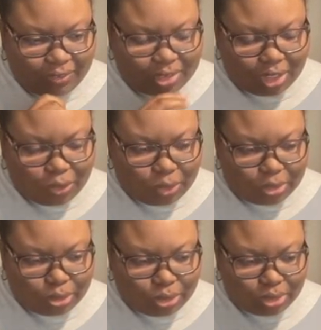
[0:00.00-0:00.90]
Turquoise
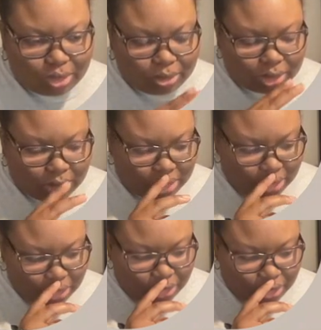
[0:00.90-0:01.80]
blue is number
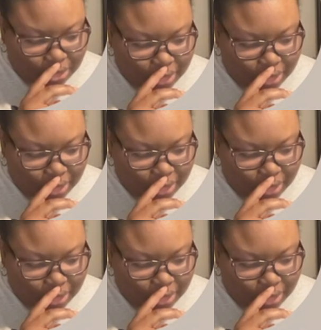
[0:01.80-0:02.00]
62.